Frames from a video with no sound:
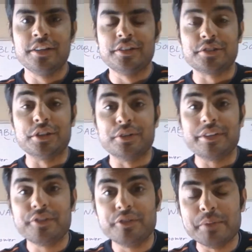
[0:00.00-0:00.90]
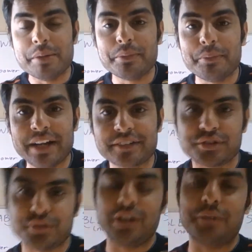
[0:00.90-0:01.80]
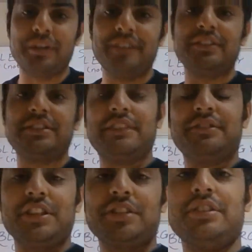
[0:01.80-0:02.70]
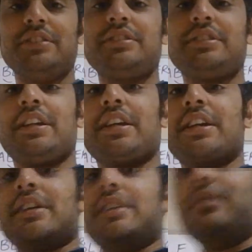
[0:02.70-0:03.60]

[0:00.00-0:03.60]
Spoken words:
So if you remember back to our previous definitions, the